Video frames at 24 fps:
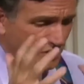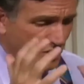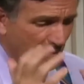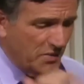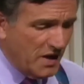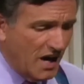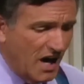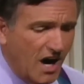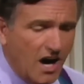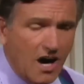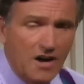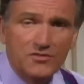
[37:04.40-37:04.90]

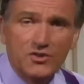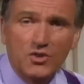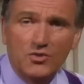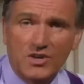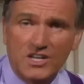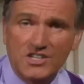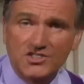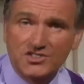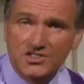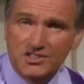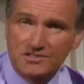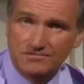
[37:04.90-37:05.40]
We halve the
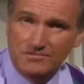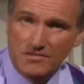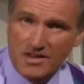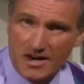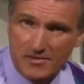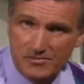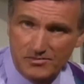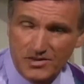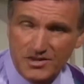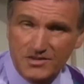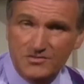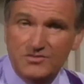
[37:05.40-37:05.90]
risk,
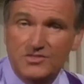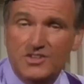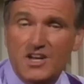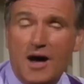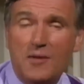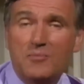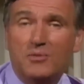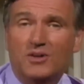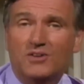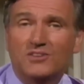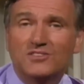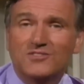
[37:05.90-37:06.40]
and we've
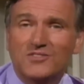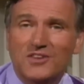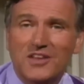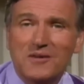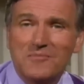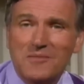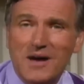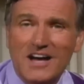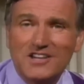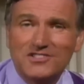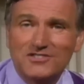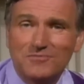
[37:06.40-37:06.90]
doubled the
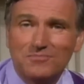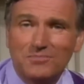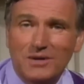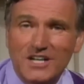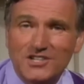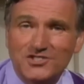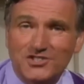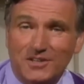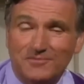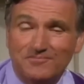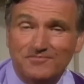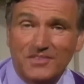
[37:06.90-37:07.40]
amount of
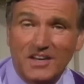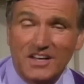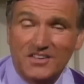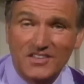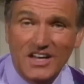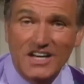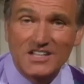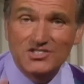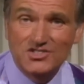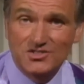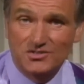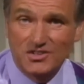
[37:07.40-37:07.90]
pleasure.
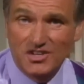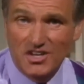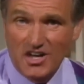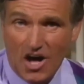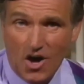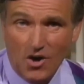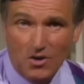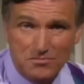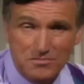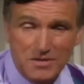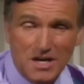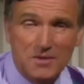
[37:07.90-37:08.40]
And that's
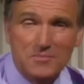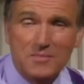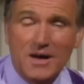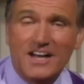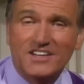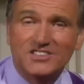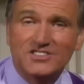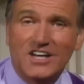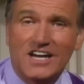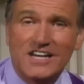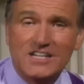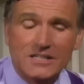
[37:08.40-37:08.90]
the whole
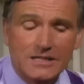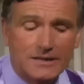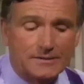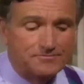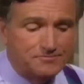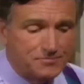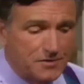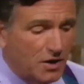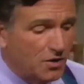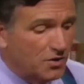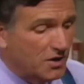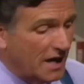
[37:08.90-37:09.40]
Minimax idea.
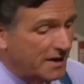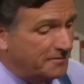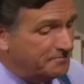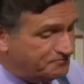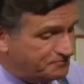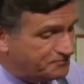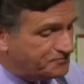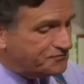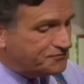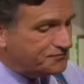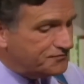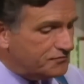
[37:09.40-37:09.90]
Okay.
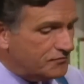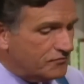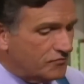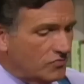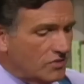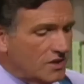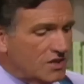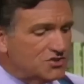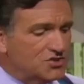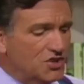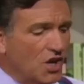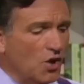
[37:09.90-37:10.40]

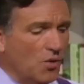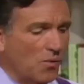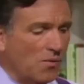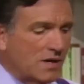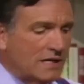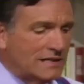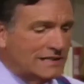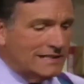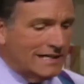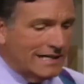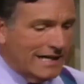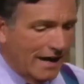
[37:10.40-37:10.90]
So,
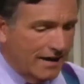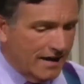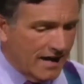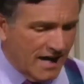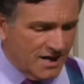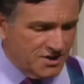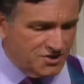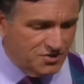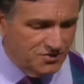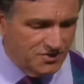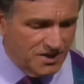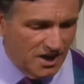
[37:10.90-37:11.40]

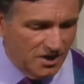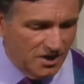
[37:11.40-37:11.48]
as you